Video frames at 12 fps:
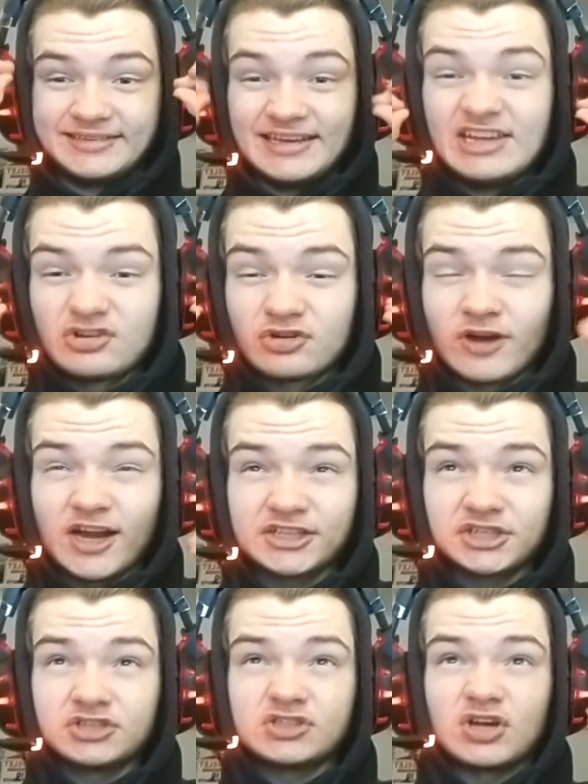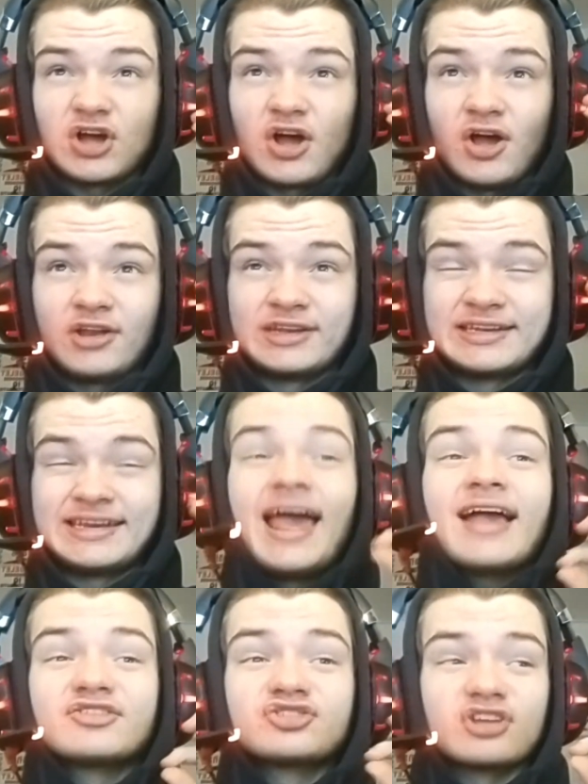These crashes are
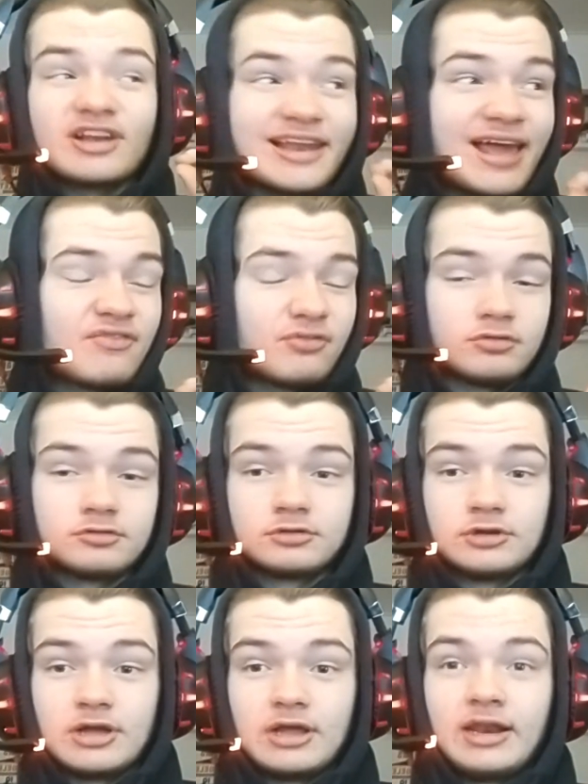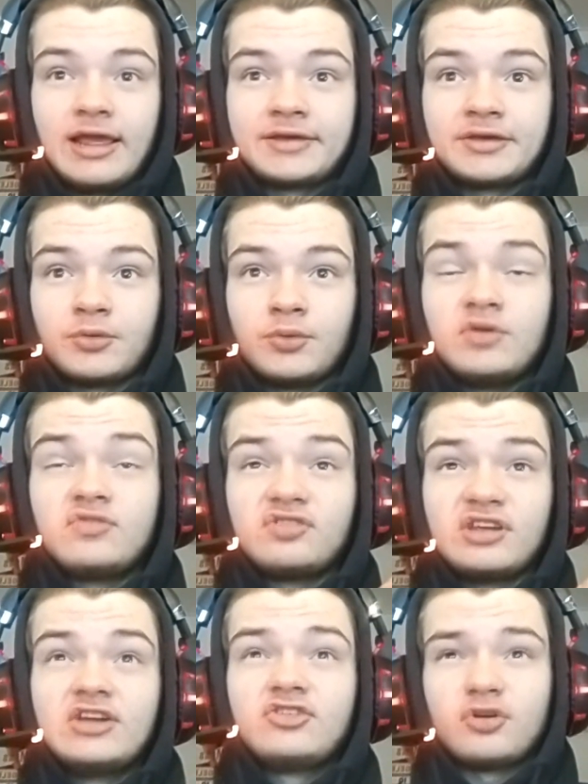next level. Like, we've
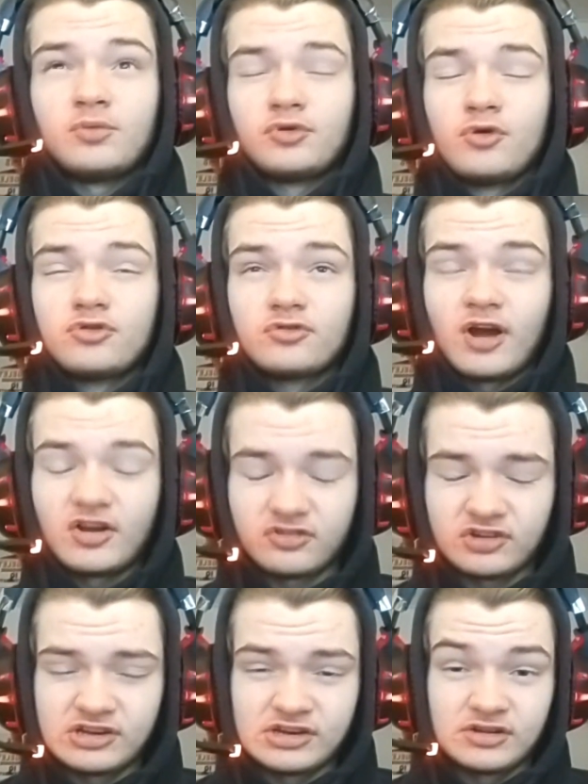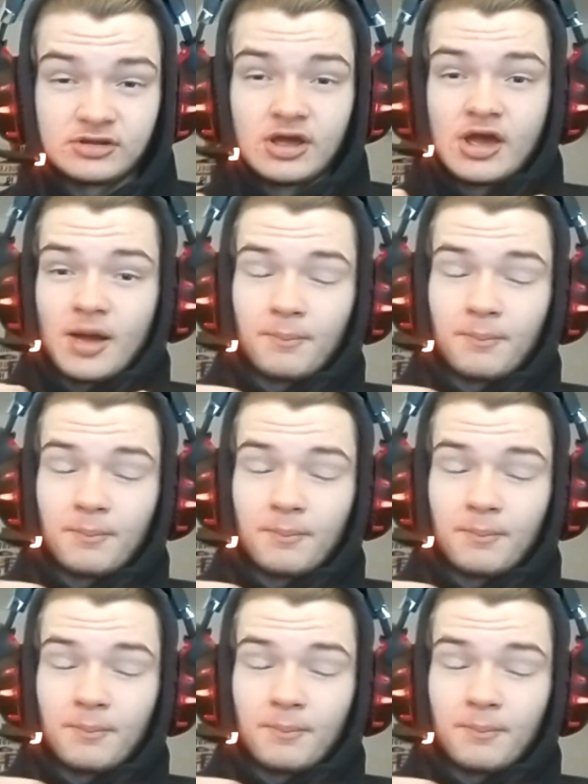seen some good crashes in the